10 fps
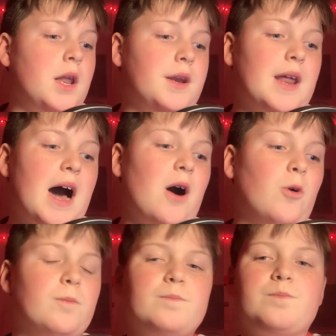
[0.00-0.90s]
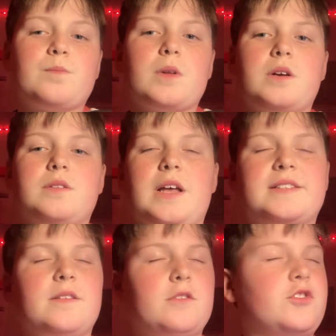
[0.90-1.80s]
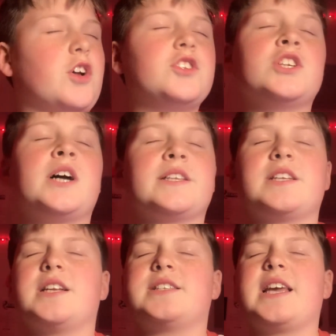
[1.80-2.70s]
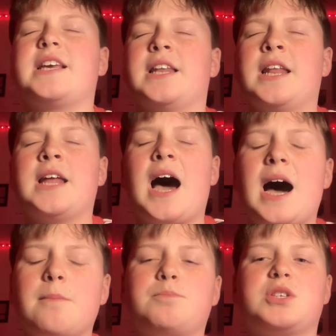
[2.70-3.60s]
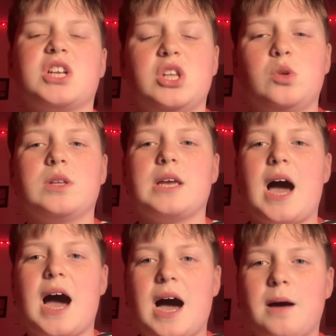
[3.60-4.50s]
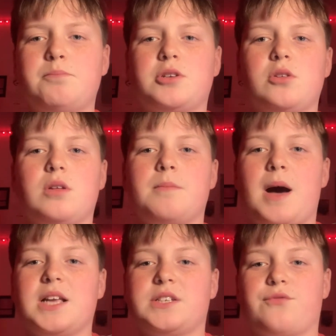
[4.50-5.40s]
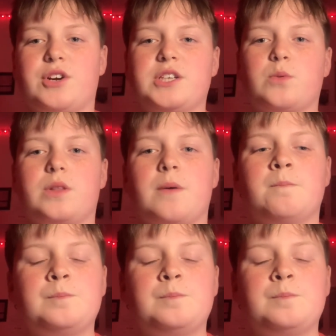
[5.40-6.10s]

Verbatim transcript: Now, that Dundee United are taking an absolutely, absolutely massive risk with him.